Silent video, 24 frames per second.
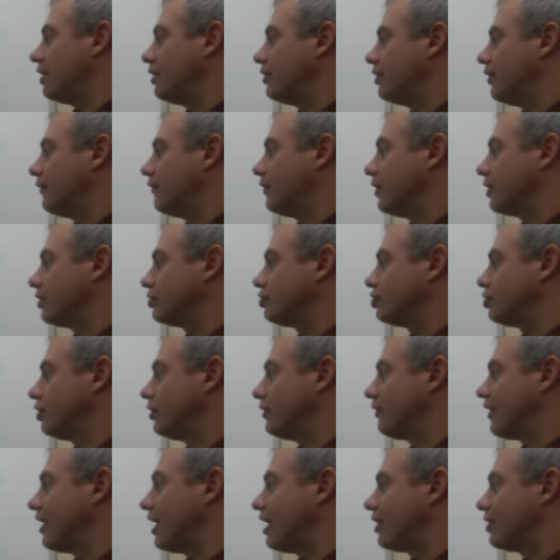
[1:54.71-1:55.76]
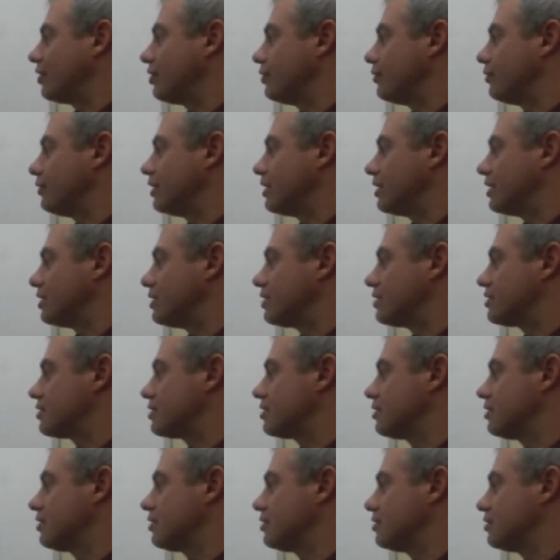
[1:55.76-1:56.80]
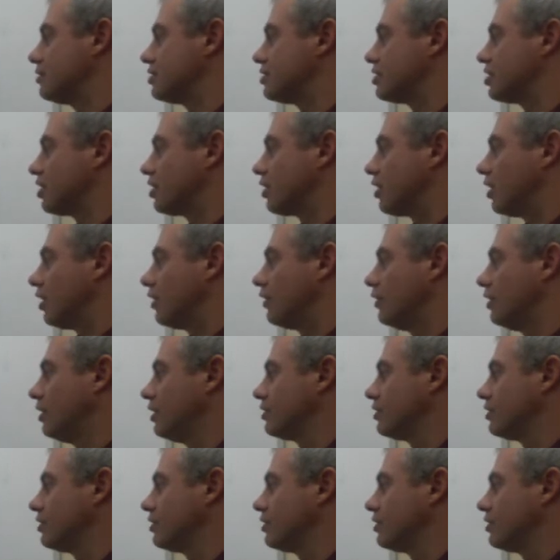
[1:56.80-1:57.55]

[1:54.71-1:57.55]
the functional value is 0.